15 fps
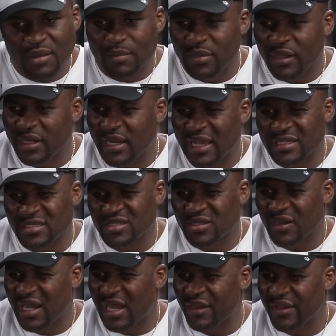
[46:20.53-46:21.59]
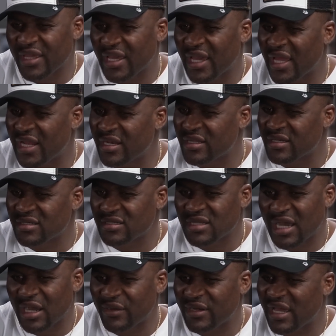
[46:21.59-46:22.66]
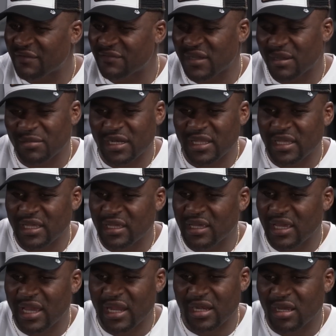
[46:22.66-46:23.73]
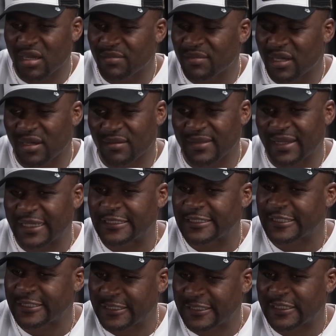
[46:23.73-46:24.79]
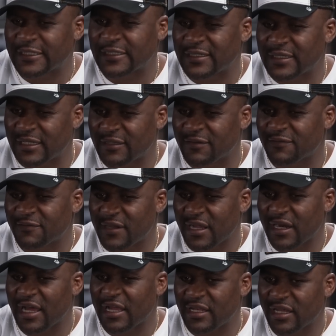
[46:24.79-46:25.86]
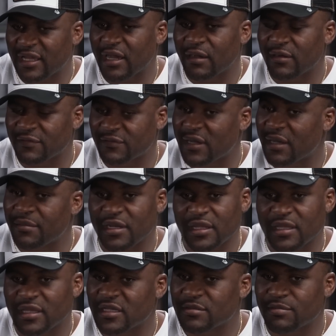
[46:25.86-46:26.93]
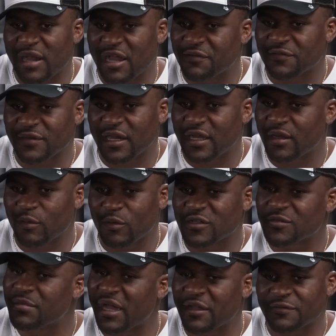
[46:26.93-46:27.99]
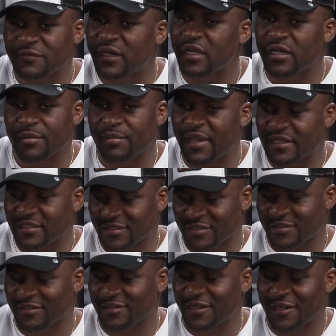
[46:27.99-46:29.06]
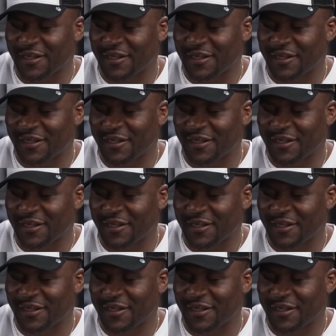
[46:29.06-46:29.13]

But I saw how it ended, how their family ended up. Um, like, in fact, I think our family is by far, was by far the best,